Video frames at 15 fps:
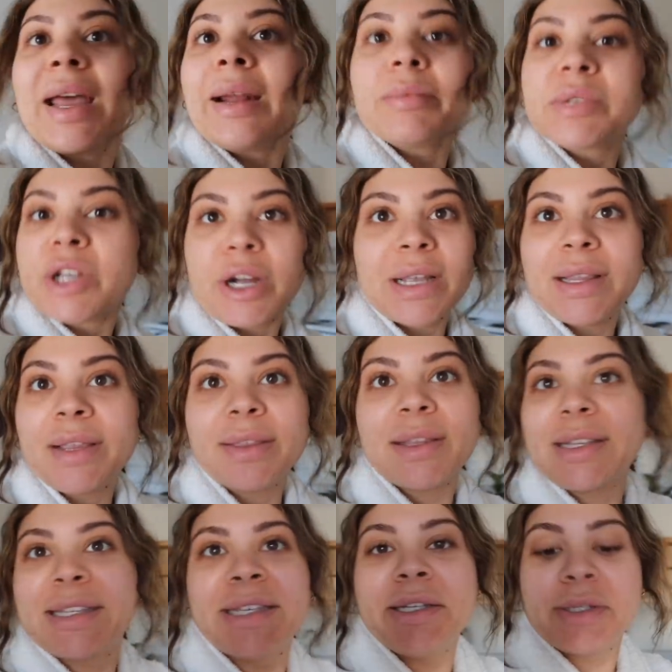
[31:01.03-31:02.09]
And I'm sorry that
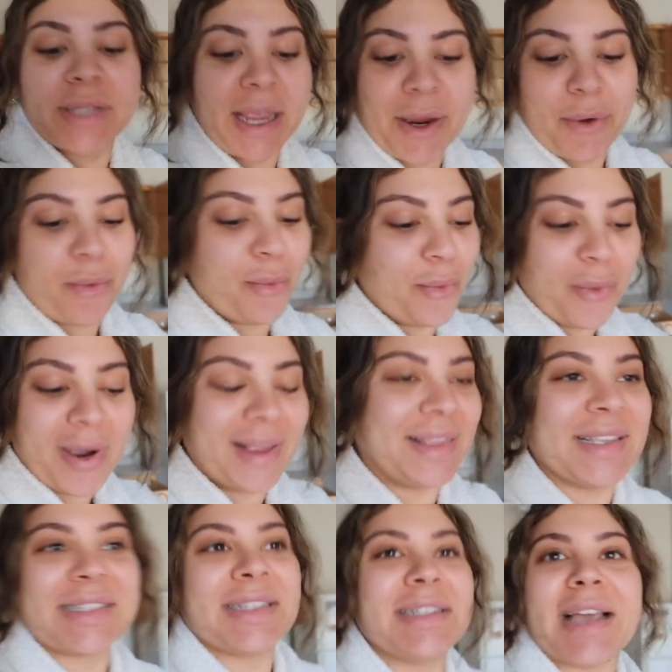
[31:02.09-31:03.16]
this is like what
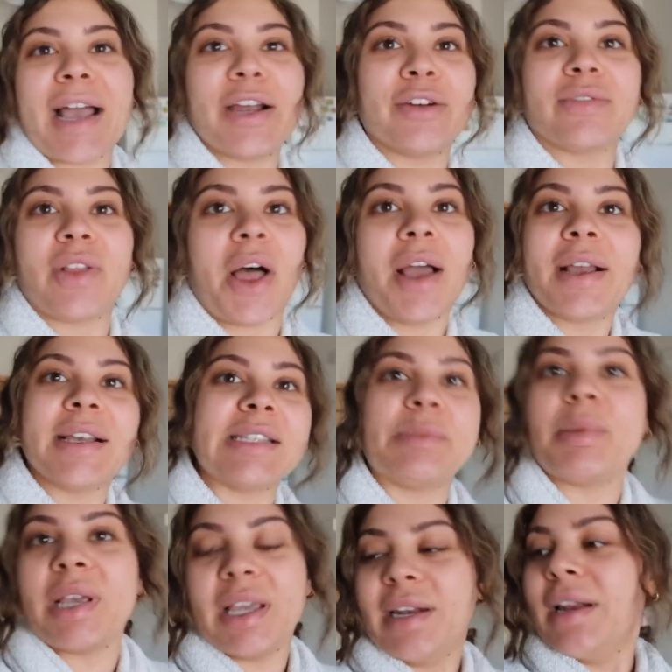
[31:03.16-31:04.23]
this entire vlog has
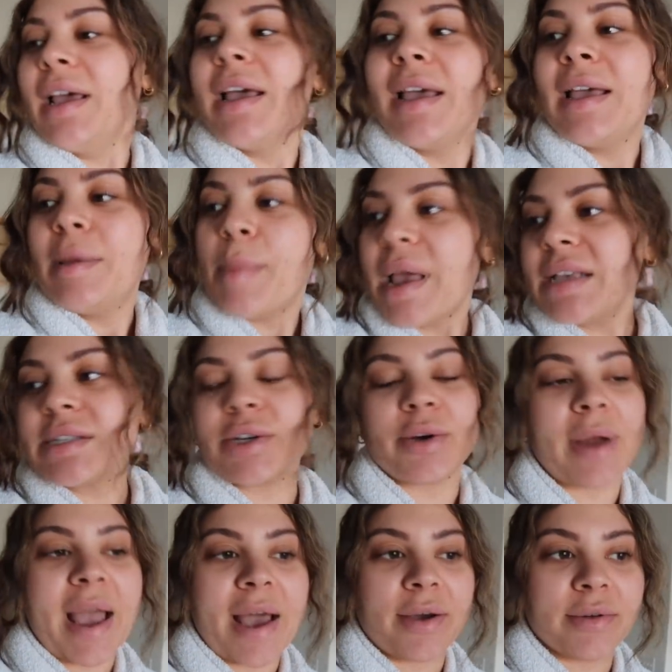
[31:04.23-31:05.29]
been based
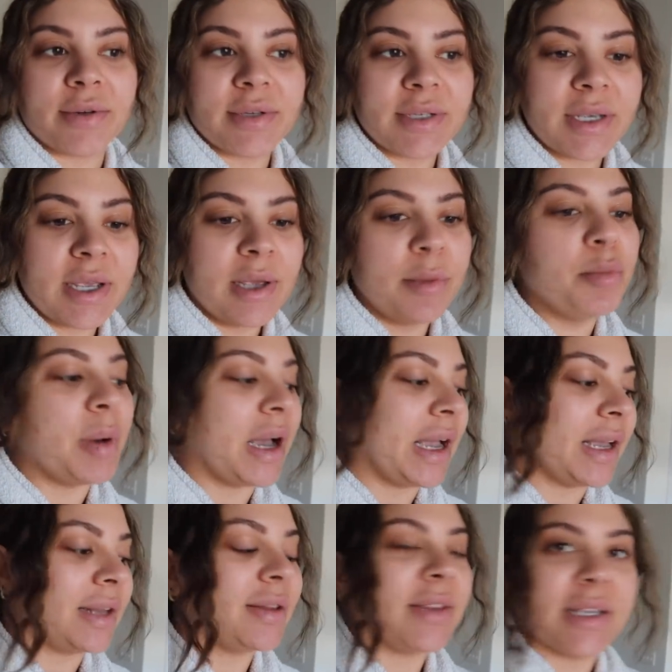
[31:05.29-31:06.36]
around,
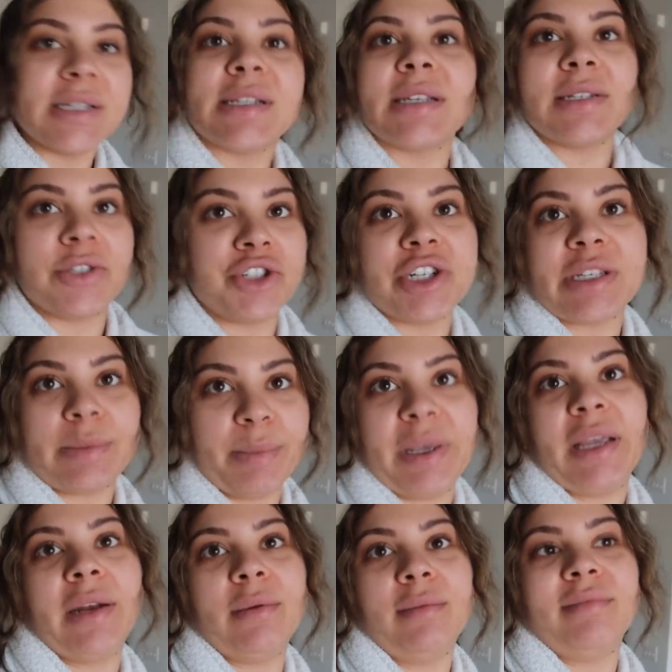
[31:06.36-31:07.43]
but this has just
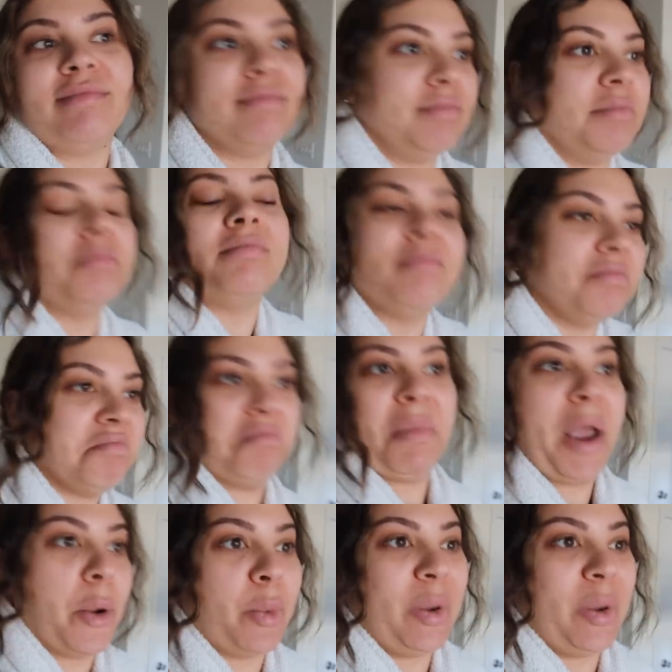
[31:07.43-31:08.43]
been my